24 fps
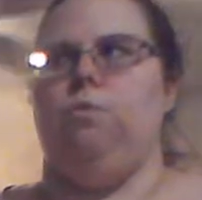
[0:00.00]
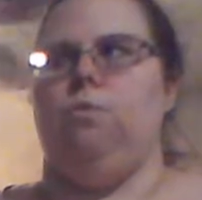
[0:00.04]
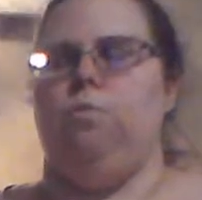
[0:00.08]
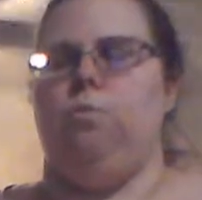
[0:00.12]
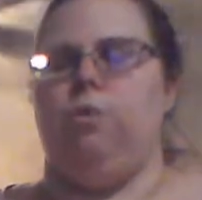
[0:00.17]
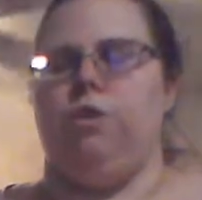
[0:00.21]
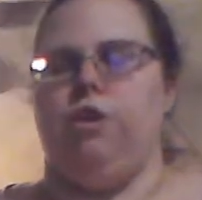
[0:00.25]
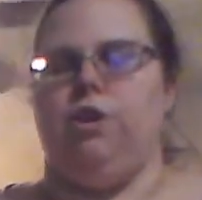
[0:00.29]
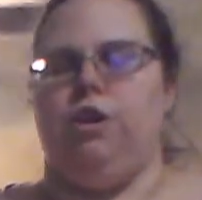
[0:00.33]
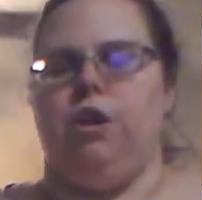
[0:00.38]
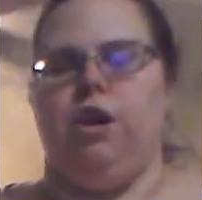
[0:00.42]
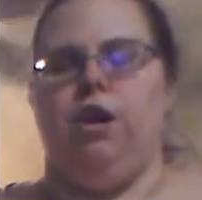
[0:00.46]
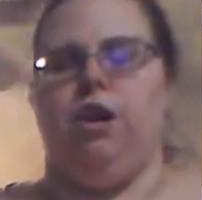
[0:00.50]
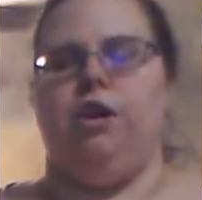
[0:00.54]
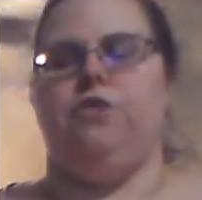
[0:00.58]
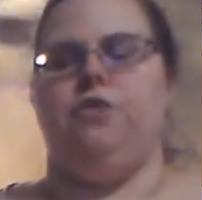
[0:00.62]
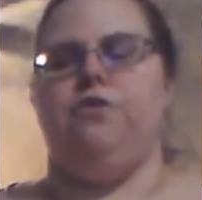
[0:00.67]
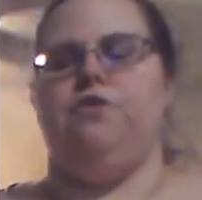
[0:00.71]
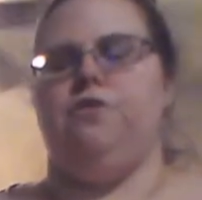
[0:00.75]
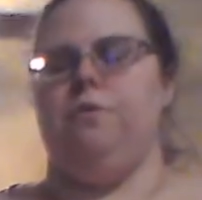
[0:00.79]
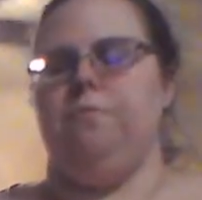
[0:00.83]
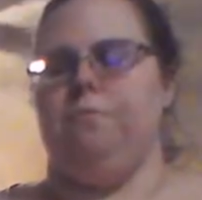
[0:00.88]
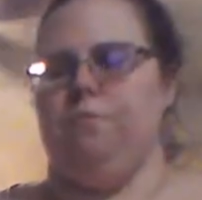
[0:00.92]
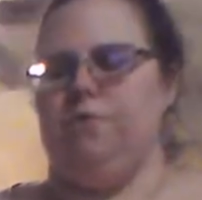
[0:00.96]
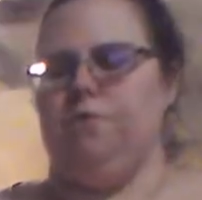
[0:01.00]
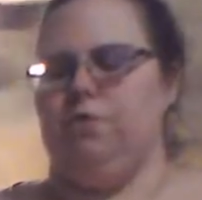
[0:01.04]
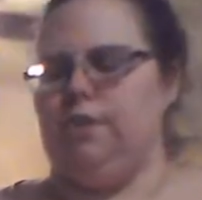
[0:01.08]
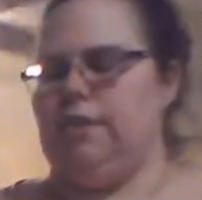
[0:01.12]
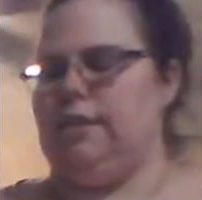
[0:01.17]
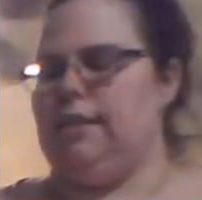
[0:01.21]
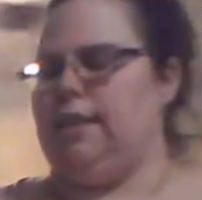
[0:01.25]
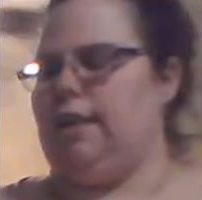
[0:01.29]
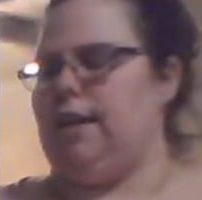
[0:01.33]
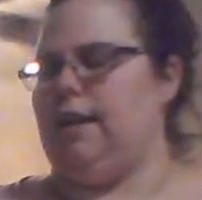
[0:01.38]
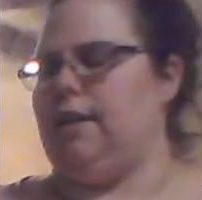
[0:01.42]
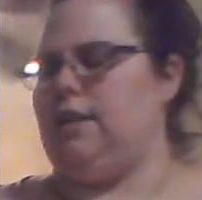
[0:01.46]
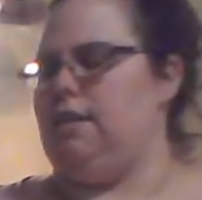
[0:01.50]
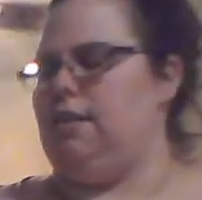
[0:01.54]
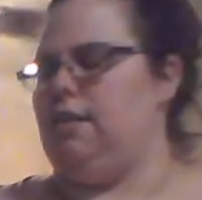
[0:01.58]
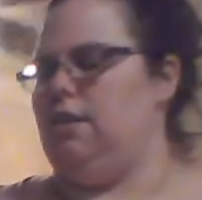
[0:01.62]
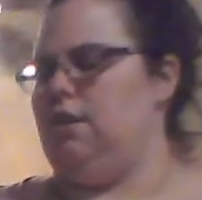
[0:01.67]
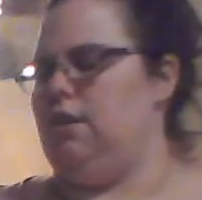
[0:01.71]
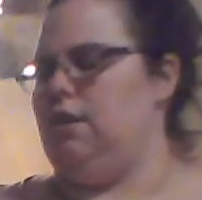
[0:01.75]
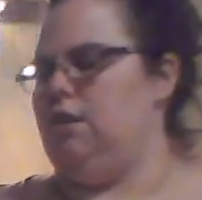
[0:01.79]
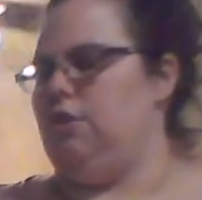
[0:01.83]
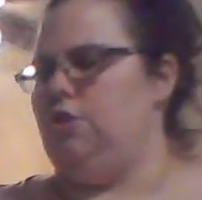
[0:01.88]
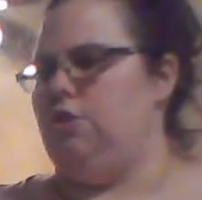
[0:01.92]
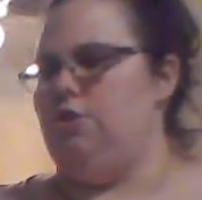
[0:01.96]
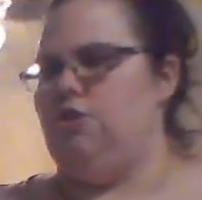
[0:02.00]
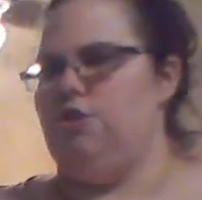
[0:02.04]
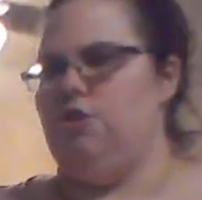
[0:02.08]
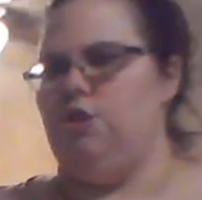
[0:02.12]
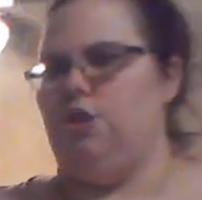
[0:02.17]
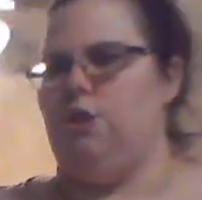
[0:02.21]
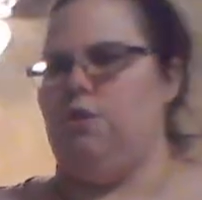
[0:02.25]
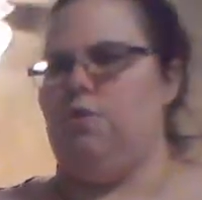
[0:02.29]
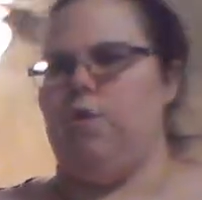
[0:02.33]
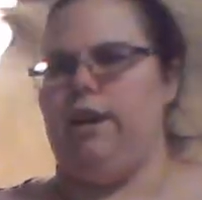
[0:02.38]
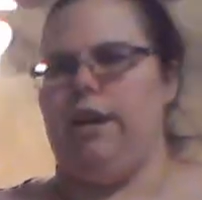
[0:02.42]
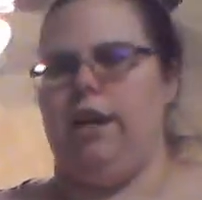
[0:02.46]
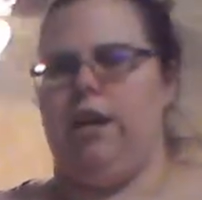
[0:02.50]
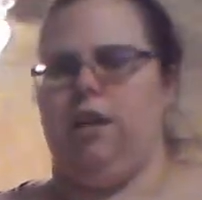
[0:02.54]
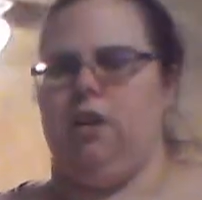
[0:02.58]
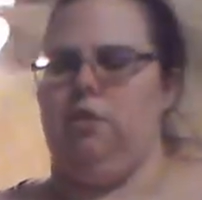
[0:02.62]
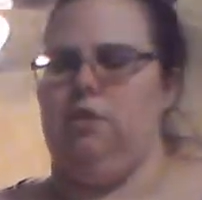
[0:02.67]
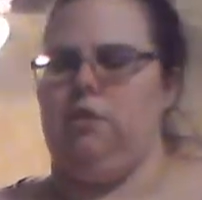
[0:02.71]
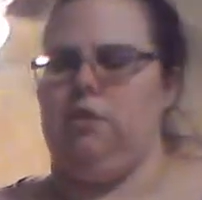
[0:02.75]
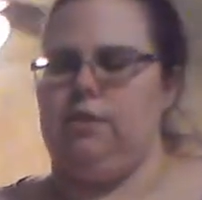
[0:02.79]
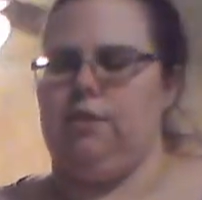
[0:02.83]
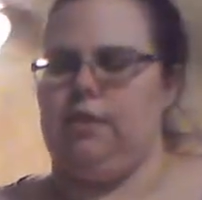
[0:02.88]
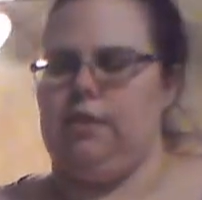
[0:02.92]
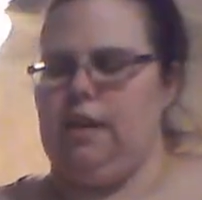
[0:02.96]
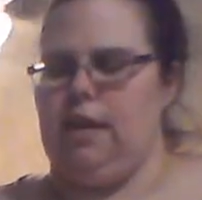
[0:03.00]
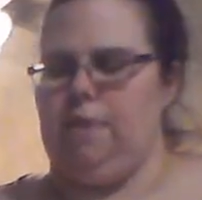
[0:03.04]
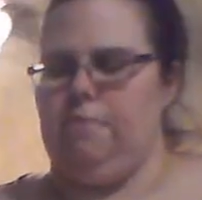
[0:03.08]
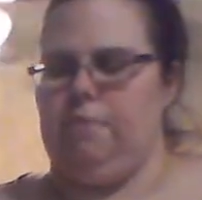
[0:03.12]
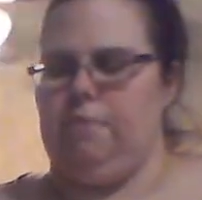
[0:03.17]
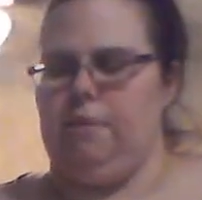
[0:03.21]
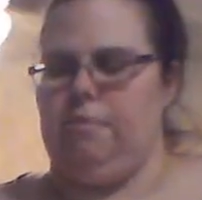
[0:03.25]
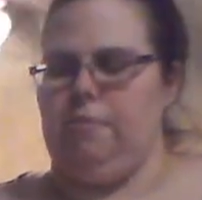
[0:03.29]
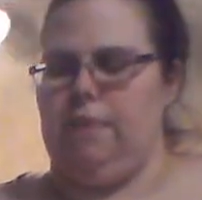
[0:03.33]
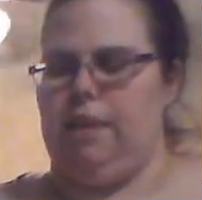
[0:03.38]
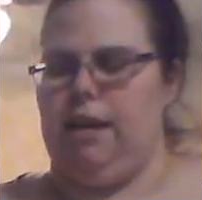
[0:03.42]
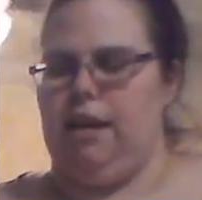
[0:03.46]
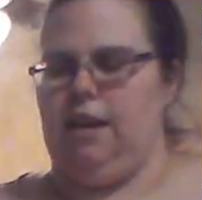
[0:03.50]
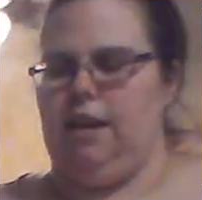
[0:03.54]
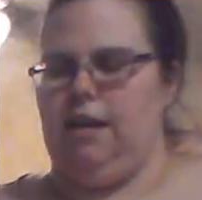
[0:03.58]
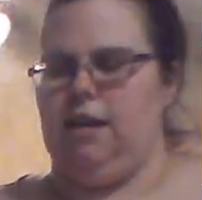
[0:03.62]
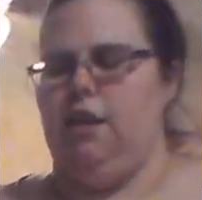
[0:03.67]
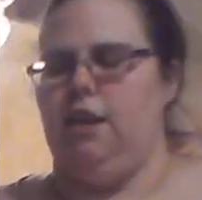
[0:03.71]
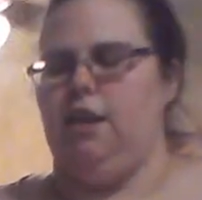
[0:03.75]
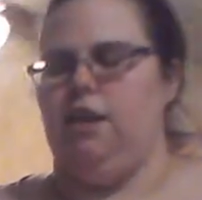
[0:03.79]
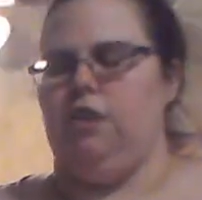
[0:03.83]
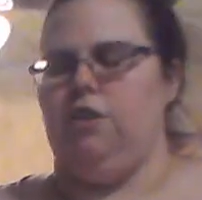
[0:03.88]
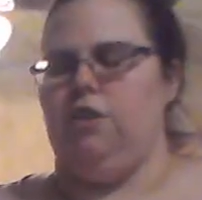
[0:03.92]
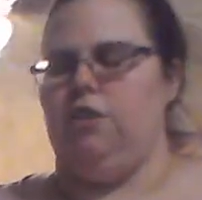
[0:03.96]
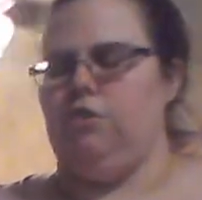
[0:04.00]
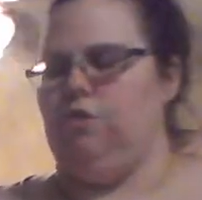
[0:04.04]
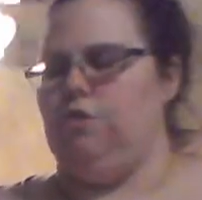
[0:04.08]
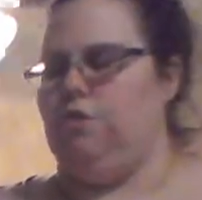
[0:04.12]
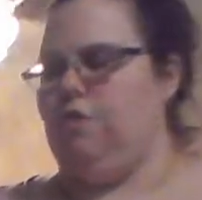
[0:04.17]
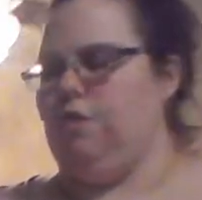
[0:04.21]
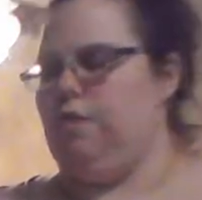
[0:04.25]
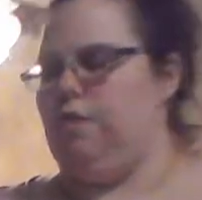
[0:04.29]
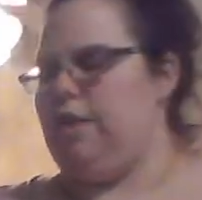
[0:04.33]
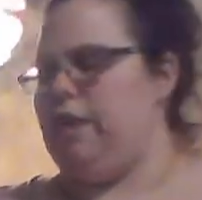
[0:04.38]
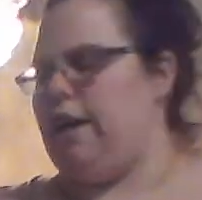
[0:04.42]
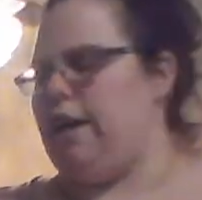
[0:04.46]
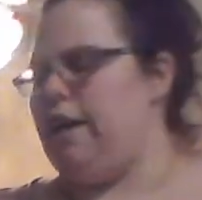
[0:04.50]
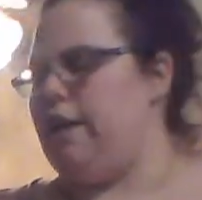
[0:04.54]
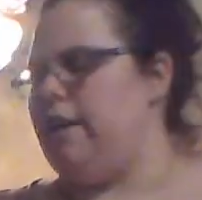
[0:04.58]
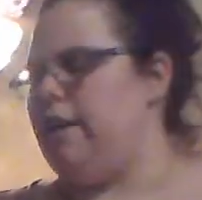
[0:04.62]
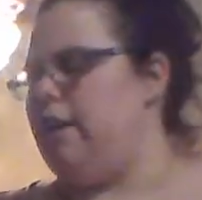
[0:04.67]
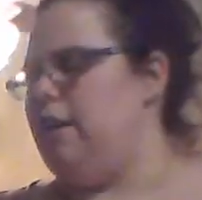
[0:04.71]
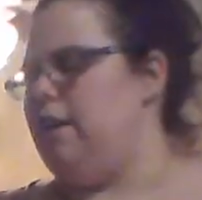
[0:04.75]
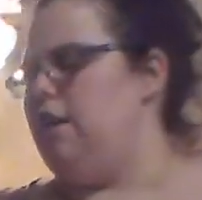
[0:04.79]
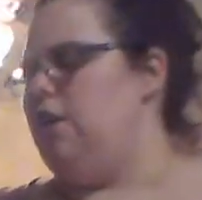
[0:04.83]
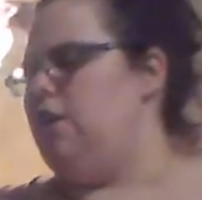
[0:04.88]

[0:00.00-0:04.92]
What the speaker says: 100% no errors can be made gluten-free diet,